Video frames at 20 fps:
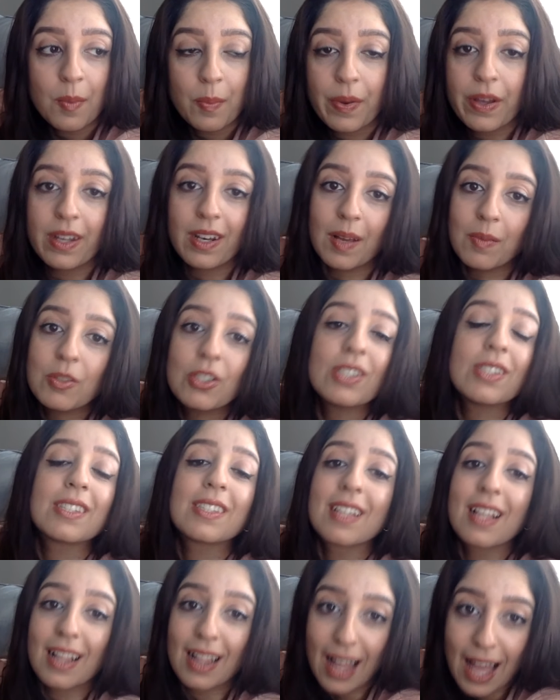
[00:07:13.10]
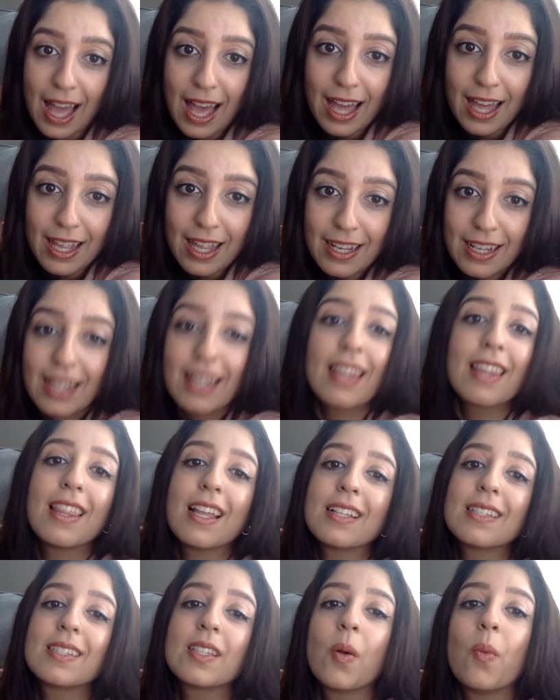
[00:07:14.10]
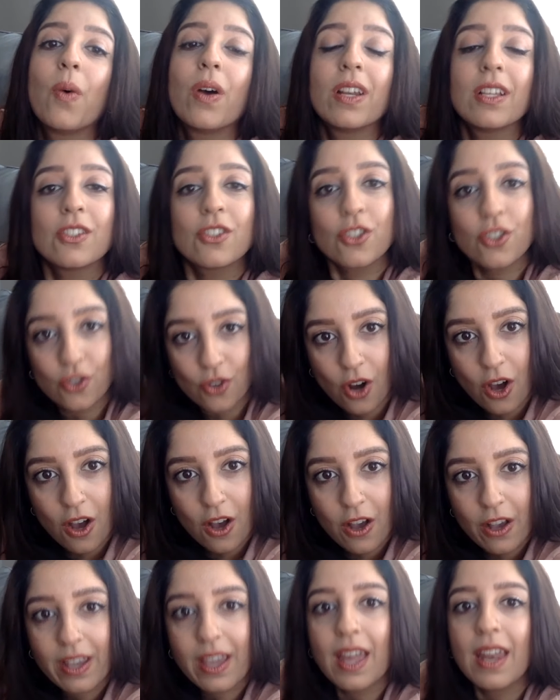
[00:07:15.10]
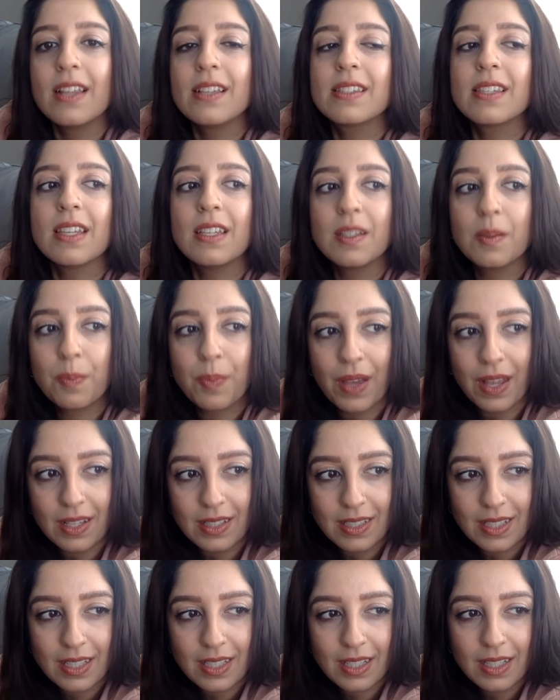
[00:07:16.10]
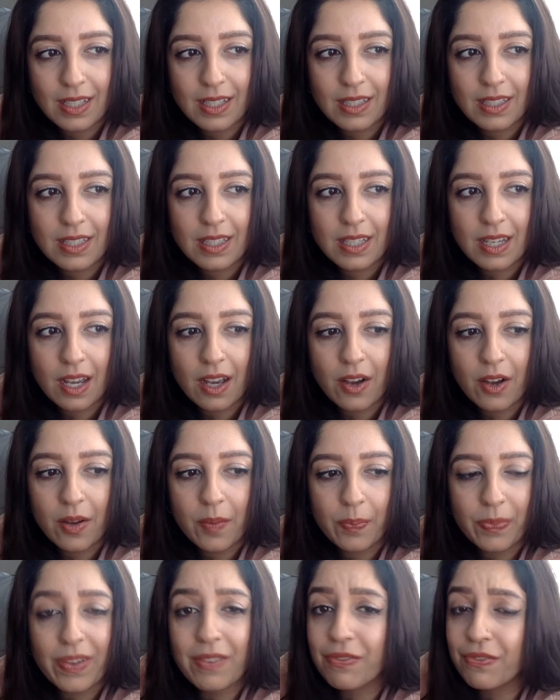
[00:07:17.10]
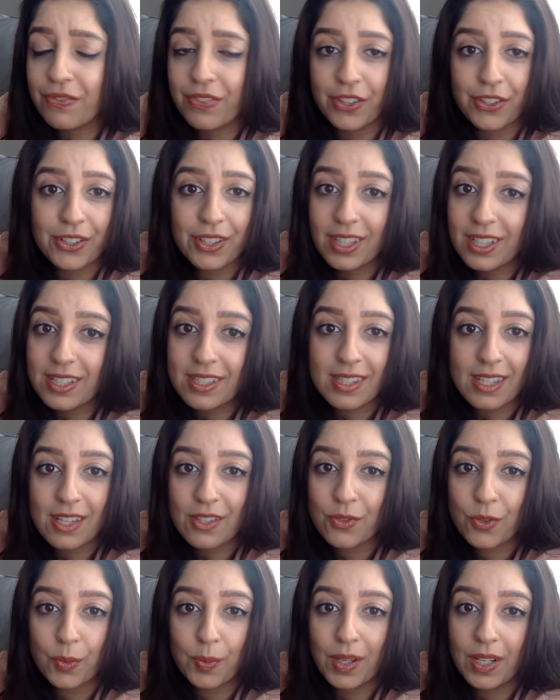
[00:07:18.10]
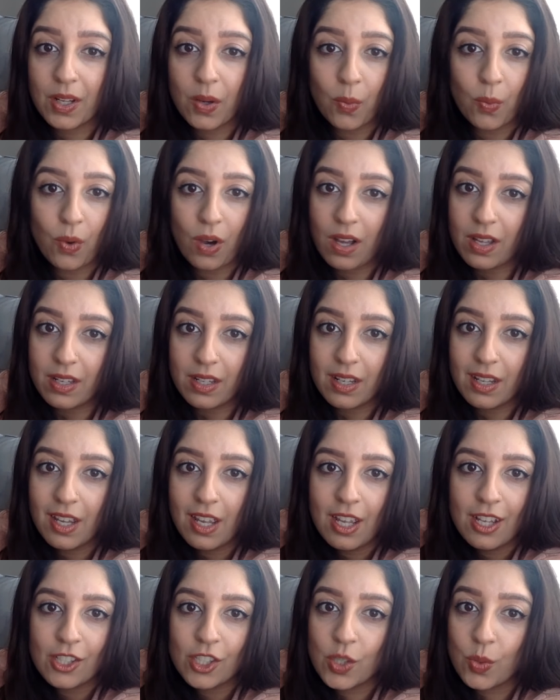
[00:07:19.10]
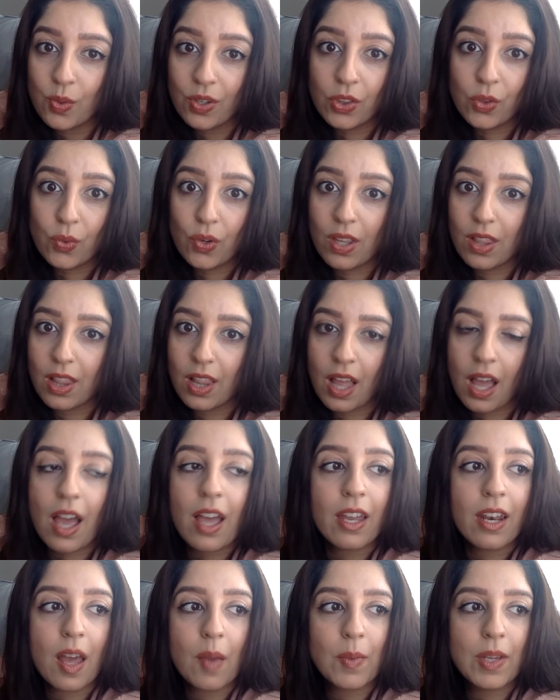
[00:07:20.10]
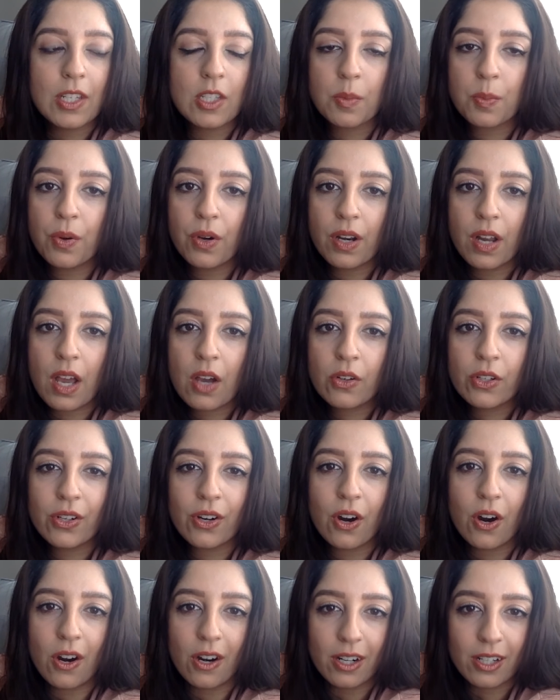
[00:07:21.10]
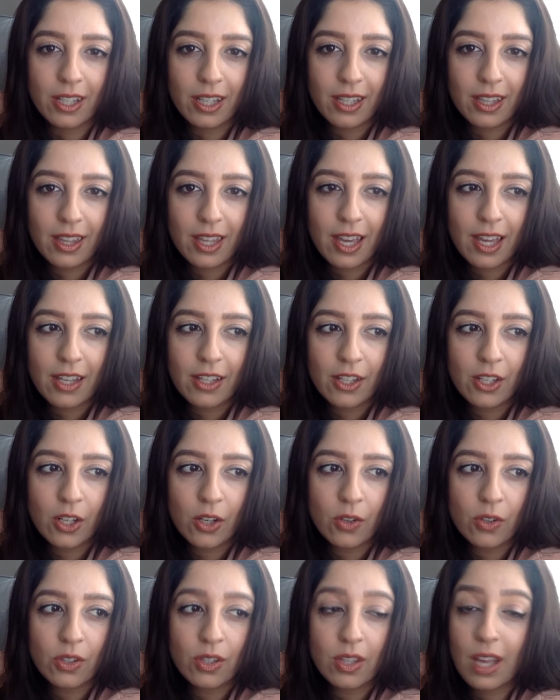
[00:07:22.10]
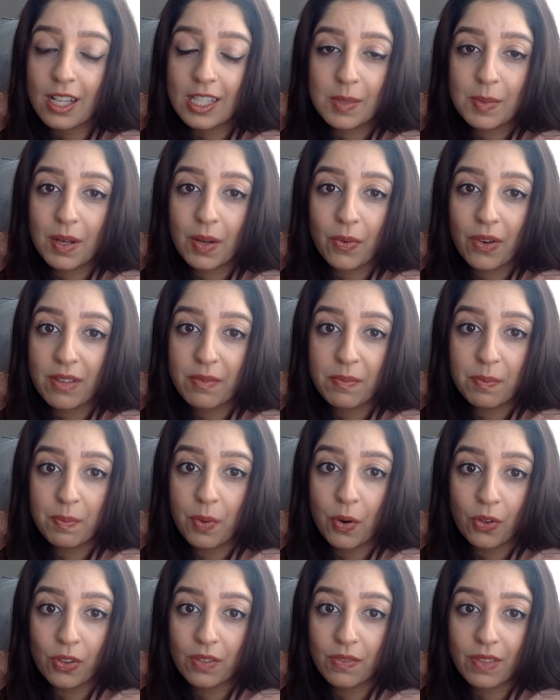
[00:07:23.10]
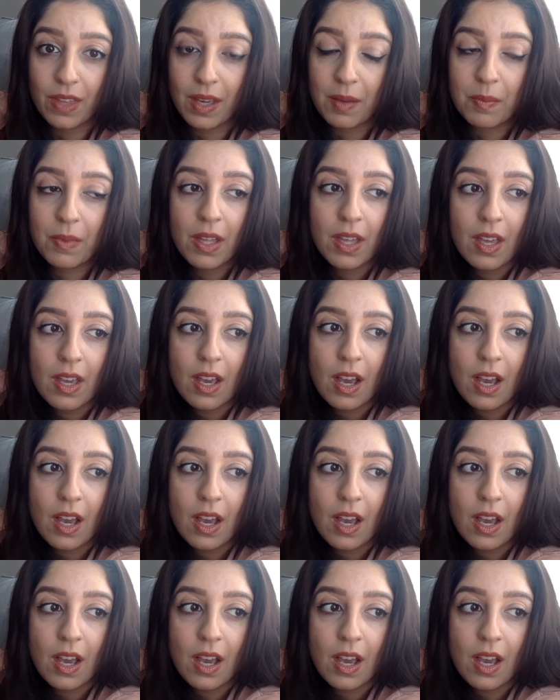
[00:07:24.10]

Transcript: But I'm just glad that someone as strong and as independent and fearless as Rubina won. She went through a lot. I mean, to put out your heart like that, you know, the husband and wife, both of them,